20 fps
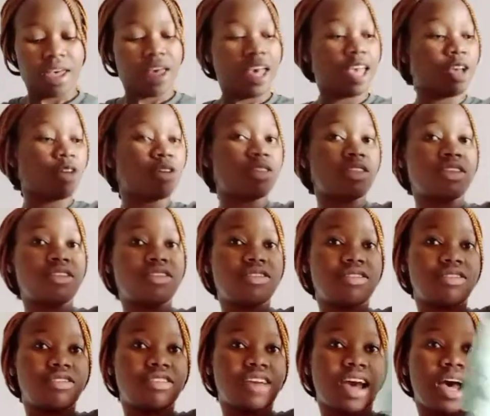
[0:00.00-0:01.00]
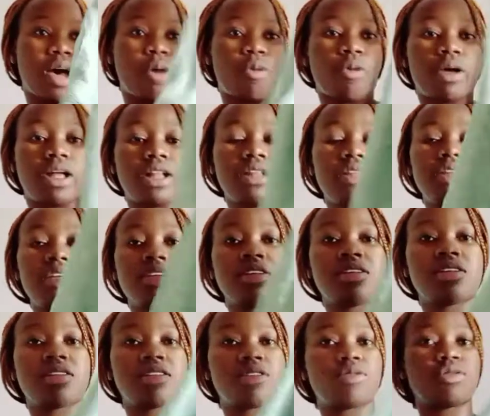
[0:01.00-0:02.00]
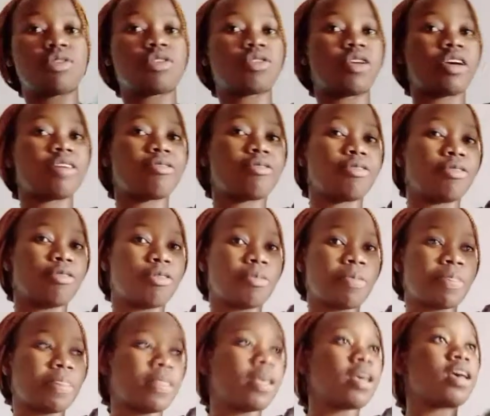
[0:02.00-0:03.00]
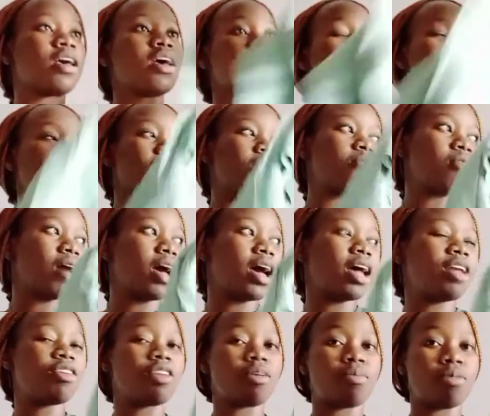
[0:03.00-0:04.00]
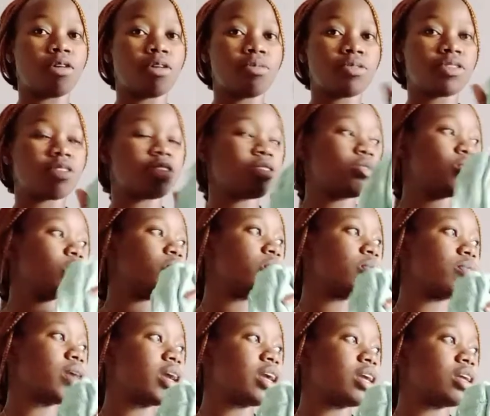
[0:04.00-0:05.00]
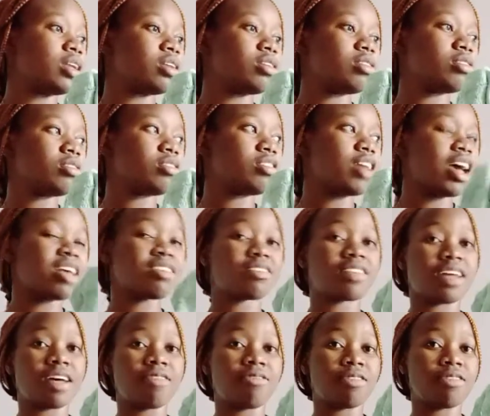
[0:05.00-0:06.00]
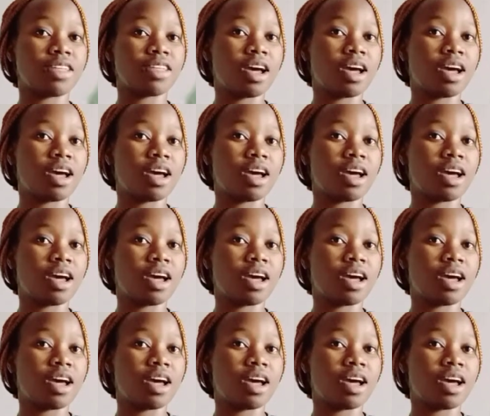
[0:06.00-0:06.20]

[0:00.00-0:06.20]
I got this towel. This was going for 100 bob, so this will be my duster for the